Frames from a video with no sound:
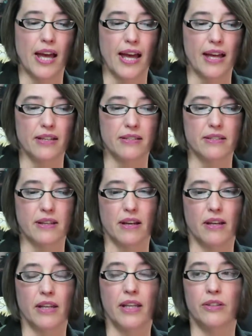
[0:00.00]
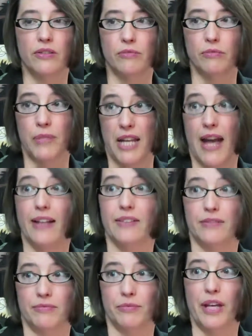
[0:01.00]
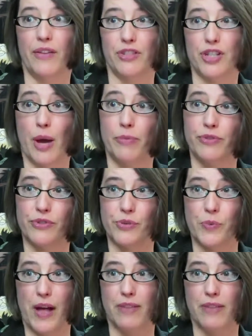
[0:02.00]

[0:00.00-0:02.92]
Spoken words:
And in Manhattan, we have a chapter as well.